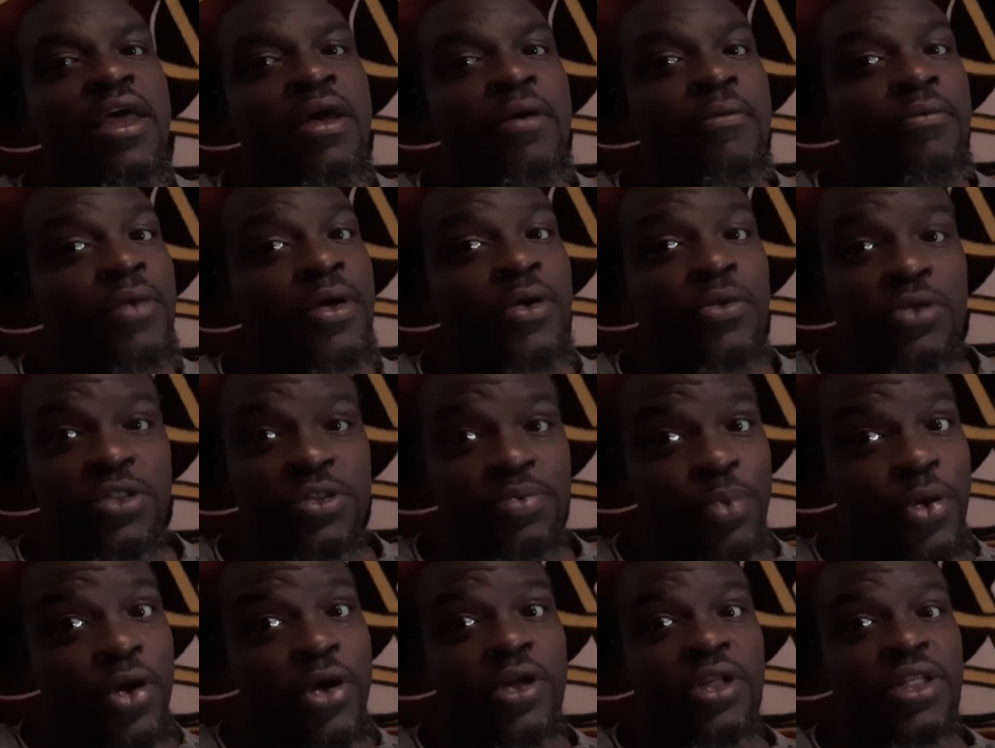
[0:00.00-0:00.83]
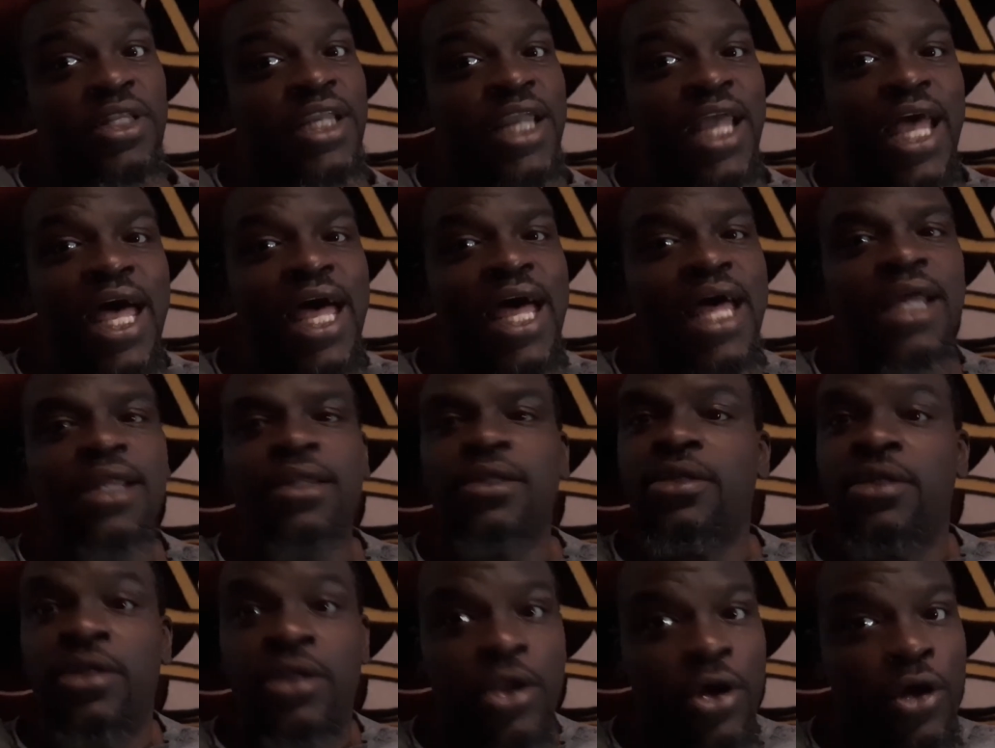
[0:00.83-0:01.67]
Well, was Perk the guy?
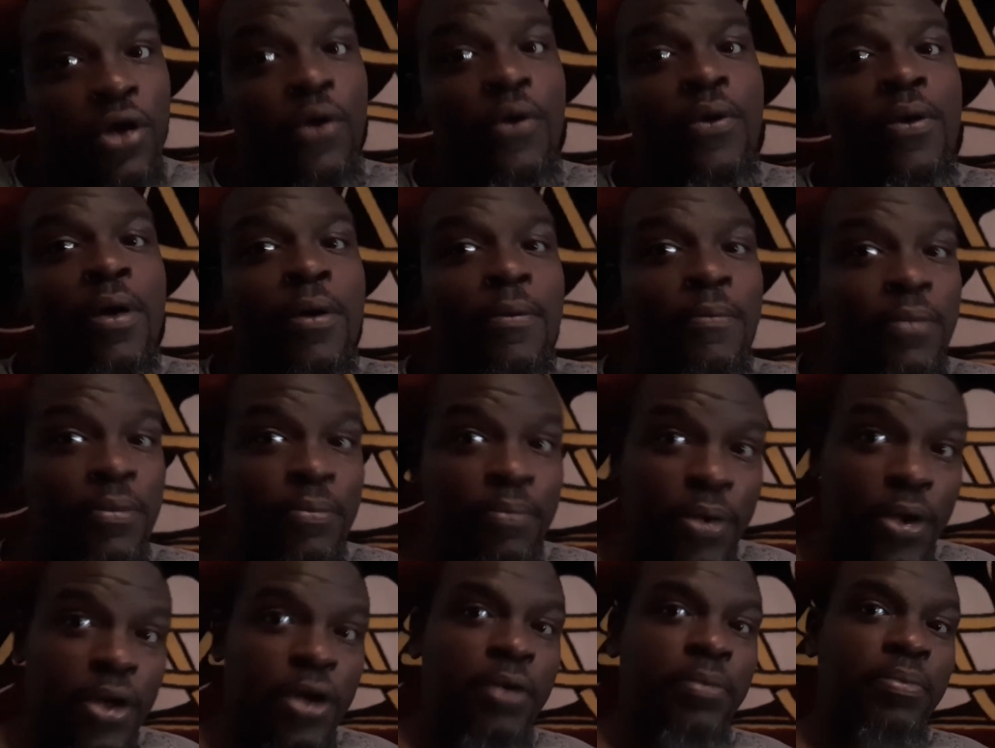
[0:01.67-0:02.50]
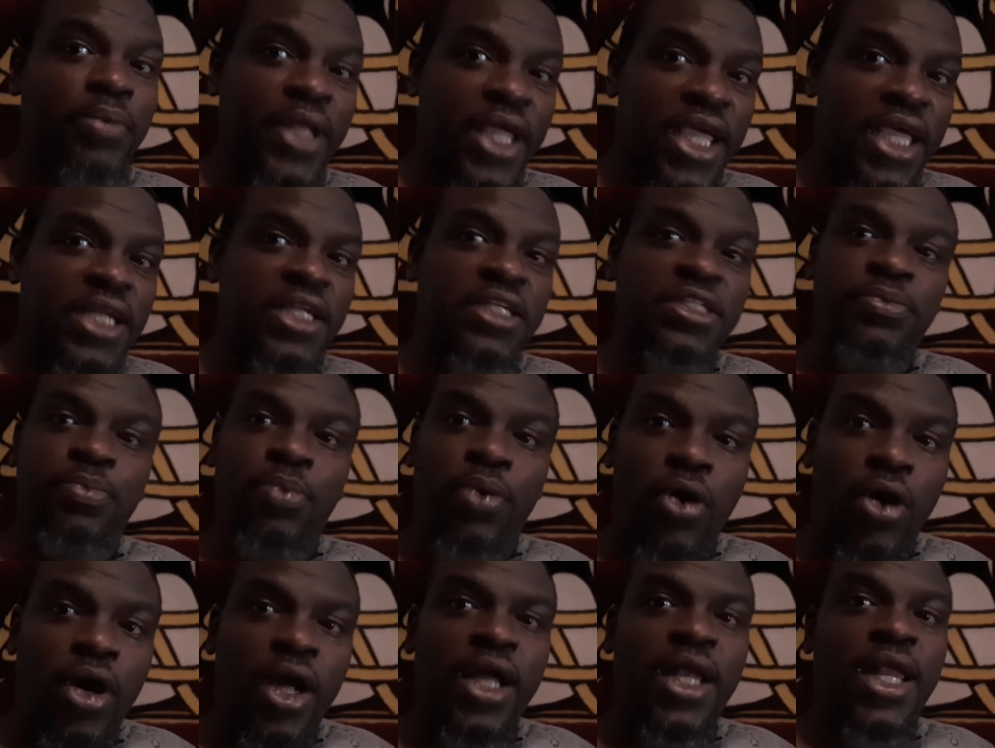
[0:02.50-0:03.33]
No, but Perk played his
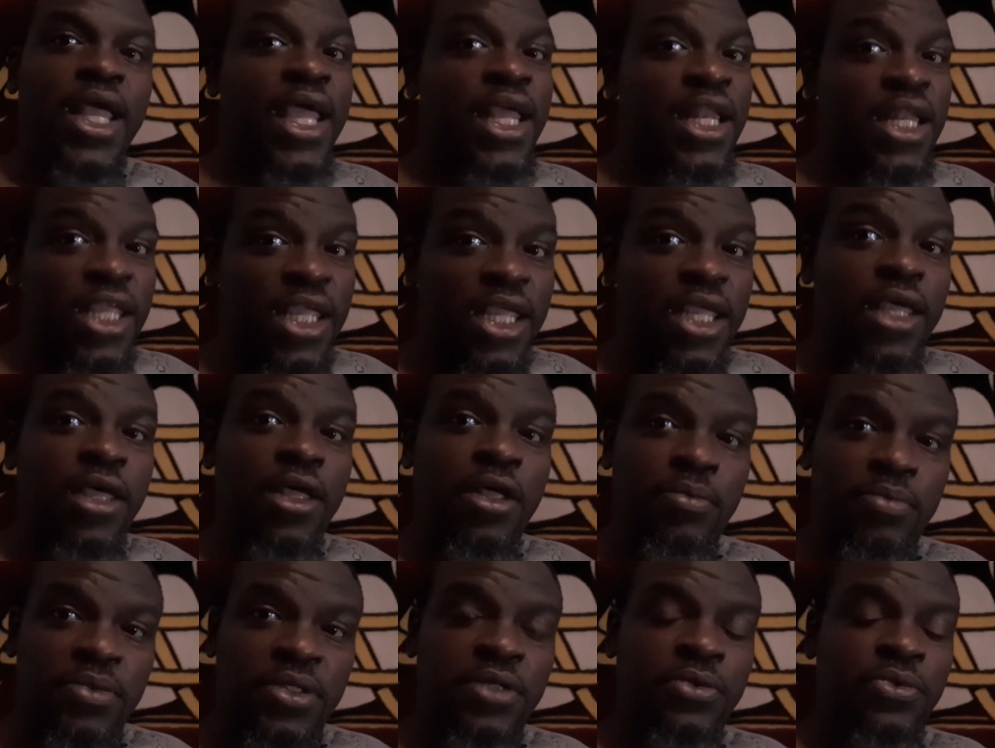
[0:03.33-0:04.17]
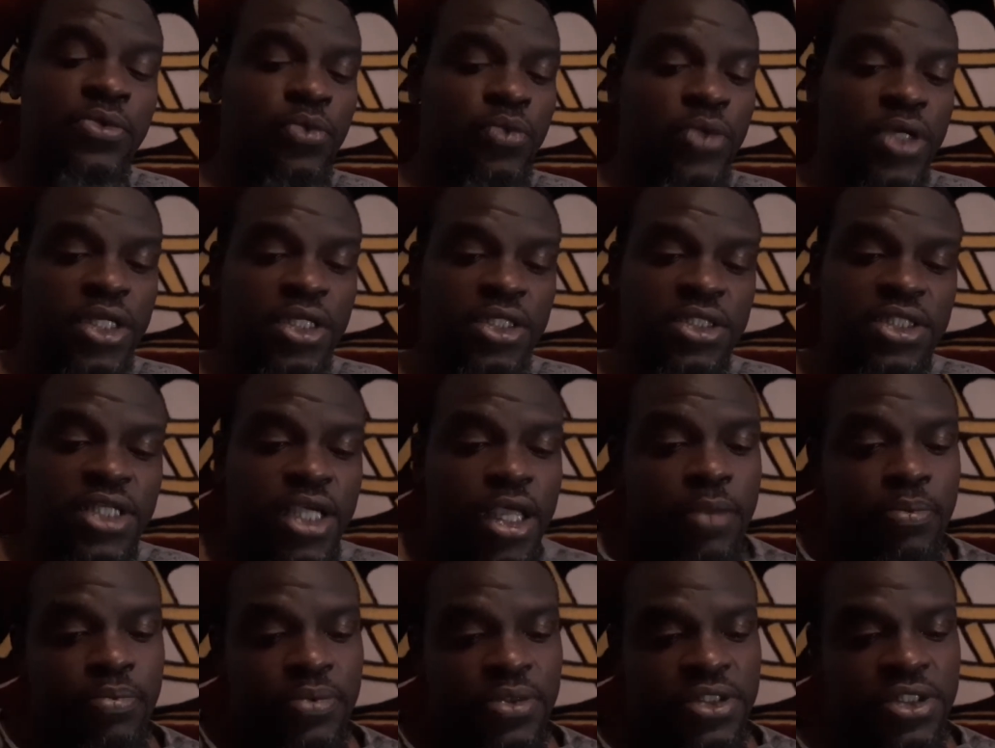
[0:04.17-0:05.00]
part, and he helped them to win a
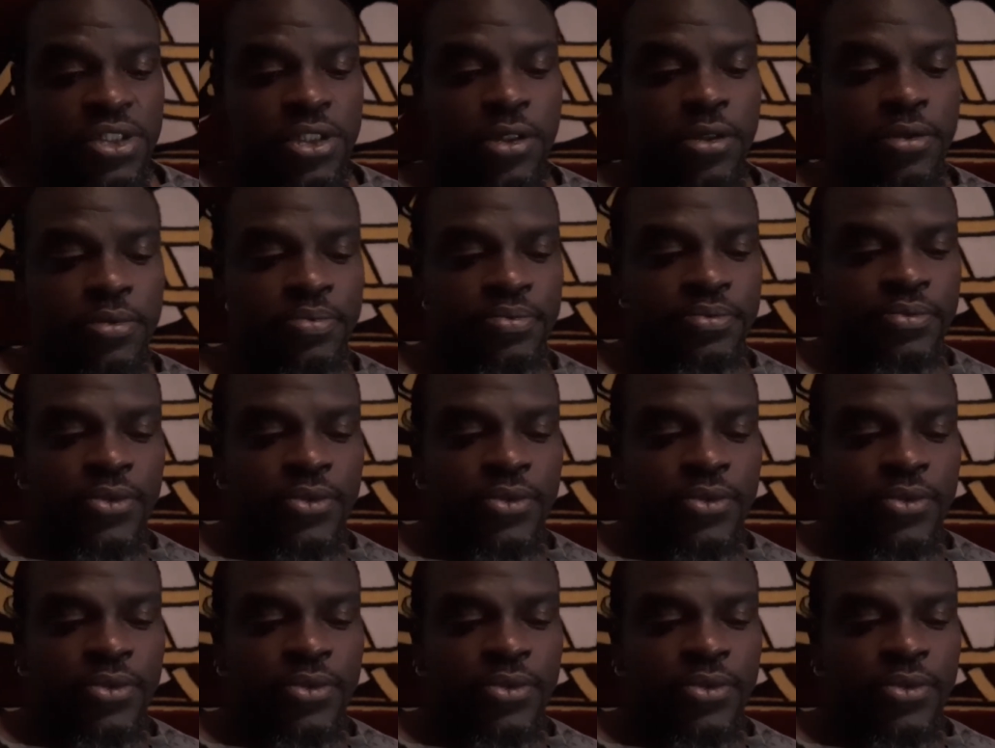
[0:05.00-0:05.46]
championship.